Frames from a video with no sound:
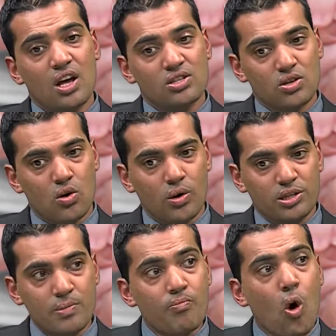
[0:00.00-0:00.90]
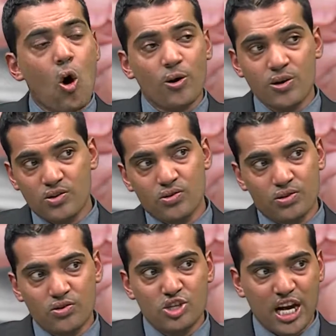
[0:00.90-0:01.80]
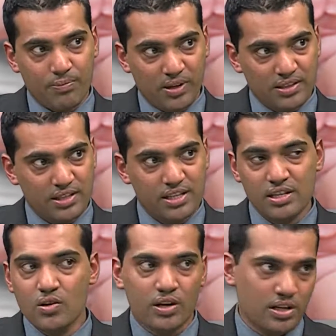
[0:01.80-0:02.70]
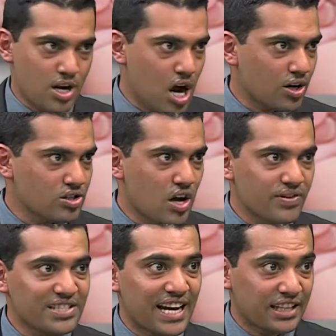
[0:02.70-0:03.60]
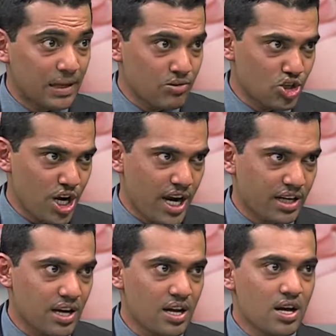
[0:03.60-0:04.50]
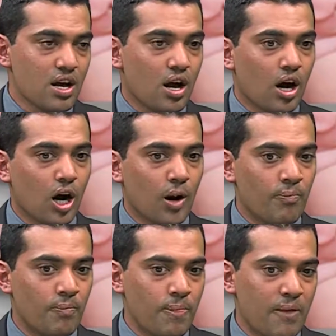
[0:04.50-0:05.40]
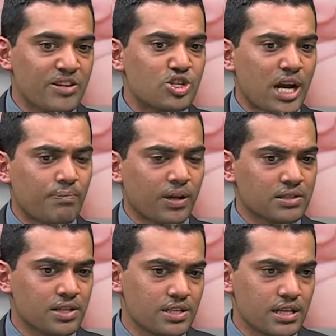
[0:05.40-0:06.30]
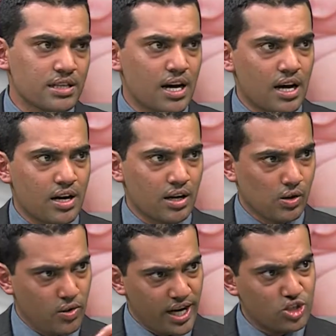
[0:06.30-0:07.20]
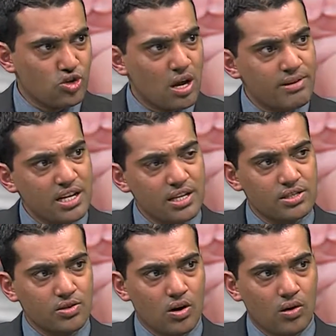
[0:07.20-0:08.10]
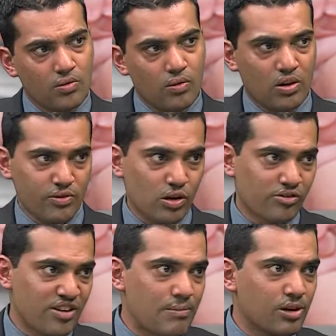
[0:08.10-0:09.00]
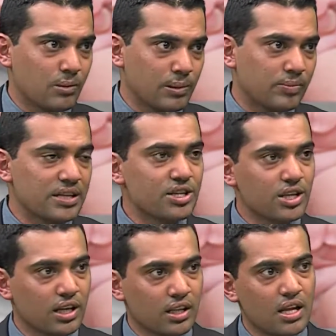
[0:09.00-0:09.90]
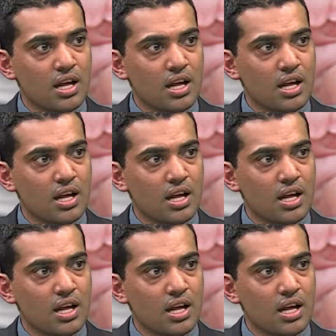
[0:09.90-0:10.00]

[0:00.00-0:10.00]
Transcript: So it's important to check pulses, in the doctor's office, get them checked. We check pulses in their lower extremities, what we call femoral, popliteal,